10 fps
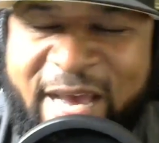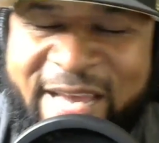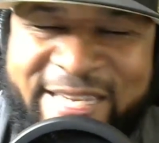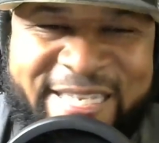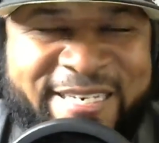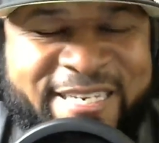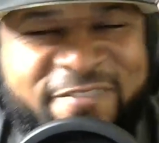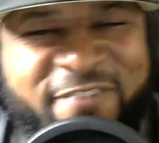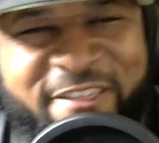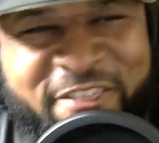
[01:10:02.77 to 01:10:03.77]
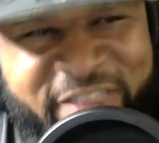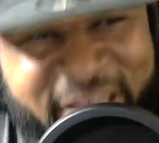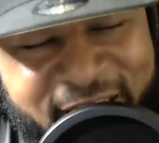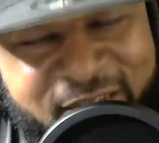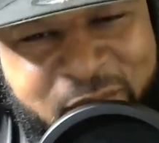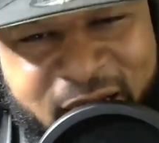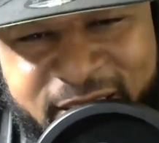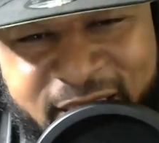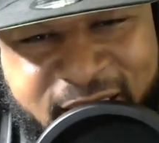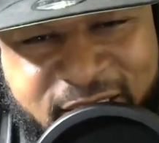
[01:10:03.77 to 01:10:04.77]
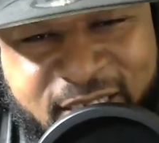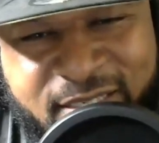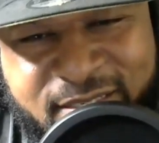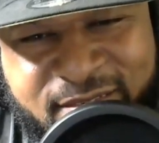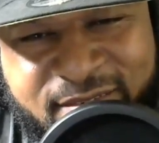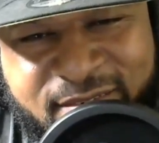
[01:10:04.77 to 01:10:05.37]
I didn't even think about that, Jason.